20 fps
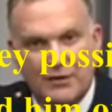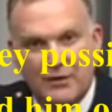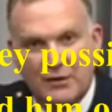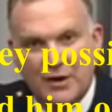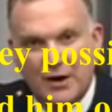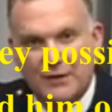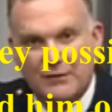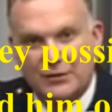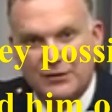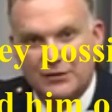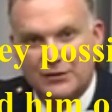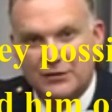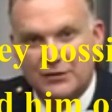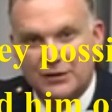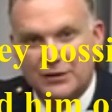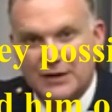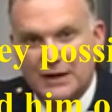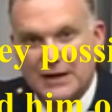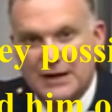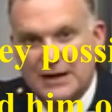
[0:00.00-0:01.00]
one of our
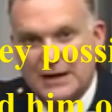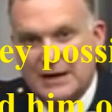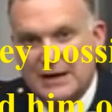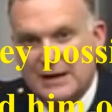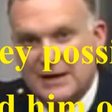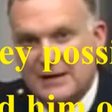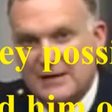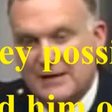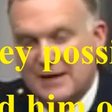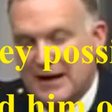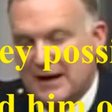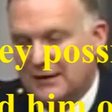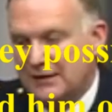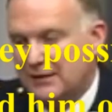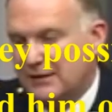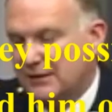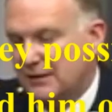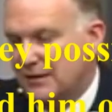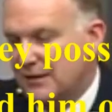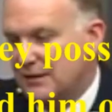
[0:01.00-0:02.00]
officers
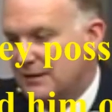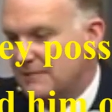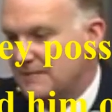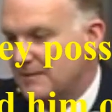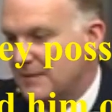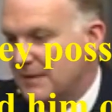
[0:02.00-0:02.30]
that